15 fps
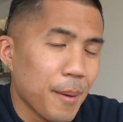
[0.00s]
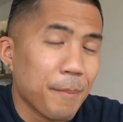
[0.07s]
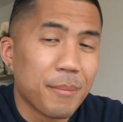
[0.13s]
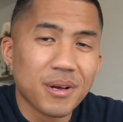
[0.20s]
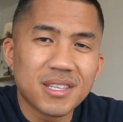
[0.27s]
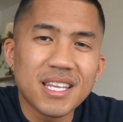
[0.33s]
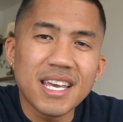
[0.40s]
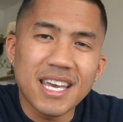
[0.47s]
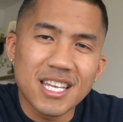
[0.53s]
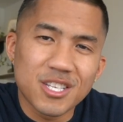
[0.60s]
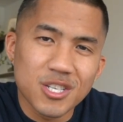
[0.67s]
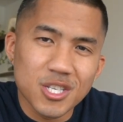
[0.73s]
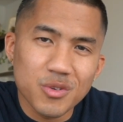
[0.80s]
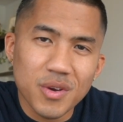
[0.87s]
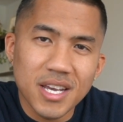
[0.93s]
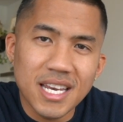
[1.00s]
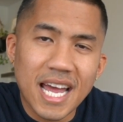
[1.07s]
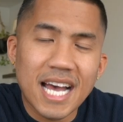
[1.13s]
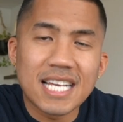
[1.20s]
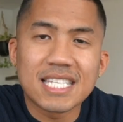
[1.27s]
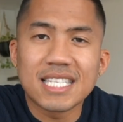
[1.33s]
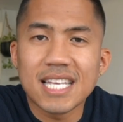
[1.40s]
Put the interest rate
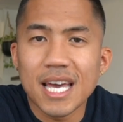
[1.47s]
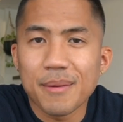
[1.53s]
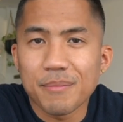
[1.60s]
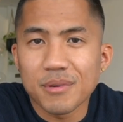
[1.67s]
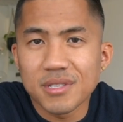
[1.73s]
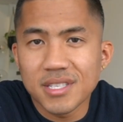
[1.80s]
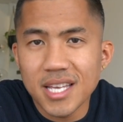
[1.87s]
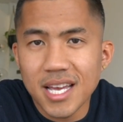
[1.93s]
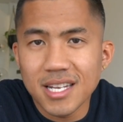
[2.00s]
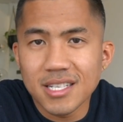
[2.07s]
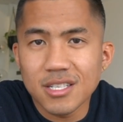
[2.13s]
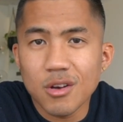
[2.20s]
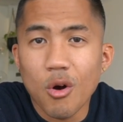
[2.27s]
as 10%